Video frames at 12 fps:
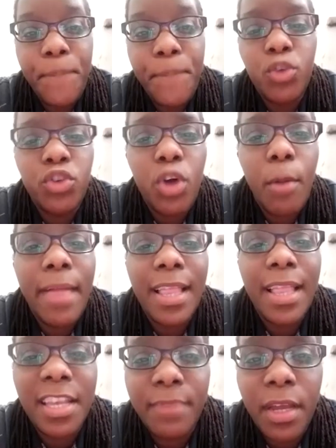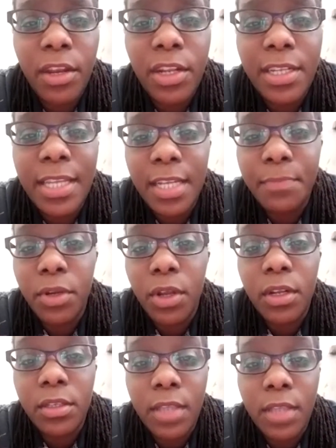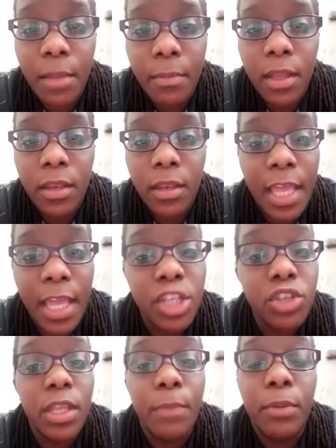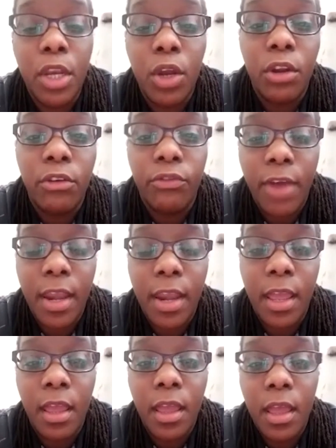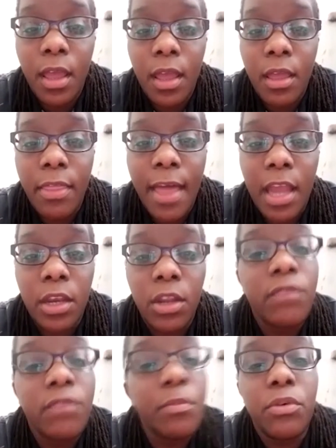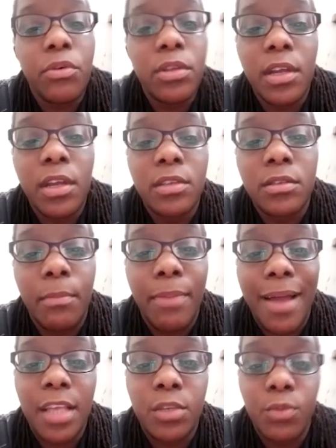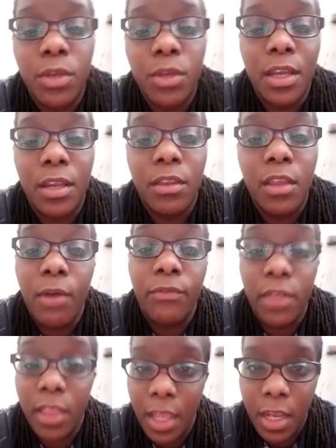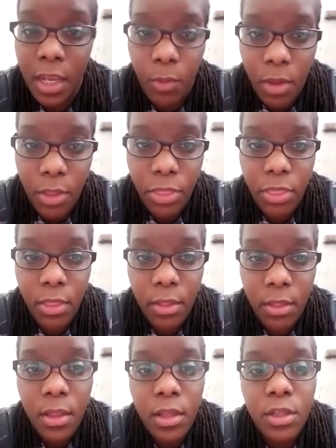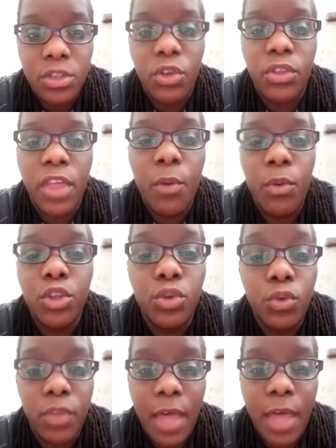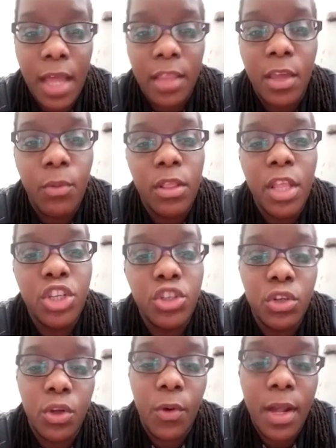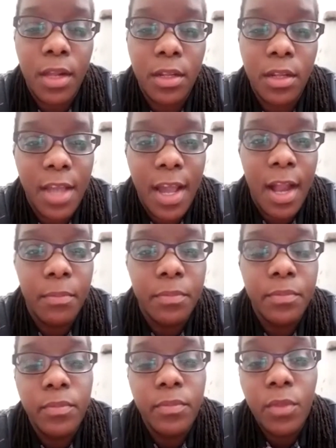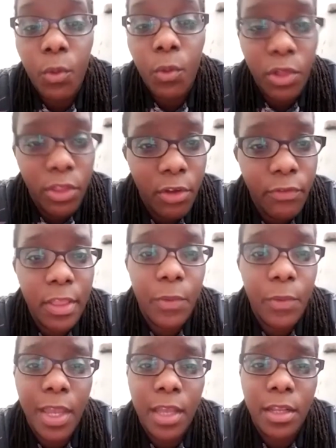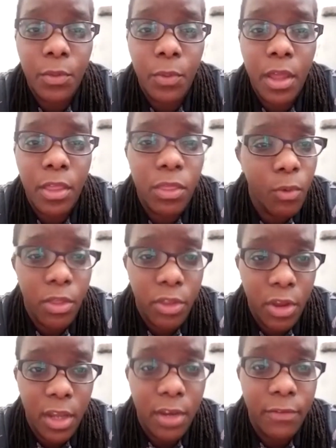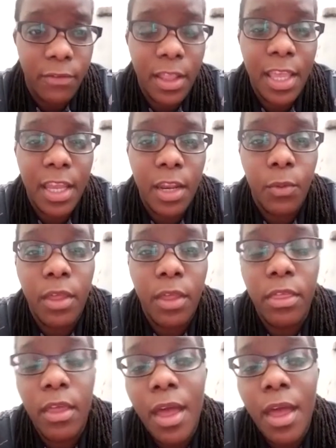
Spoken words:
So Black Lives Matter did put out a statement. They ensured they put it out on Friday that none of the protests the past weekend they were affiliated with. So they will do that. They will let you know ahead of time what they're affiliated with, what they're not affiliated with.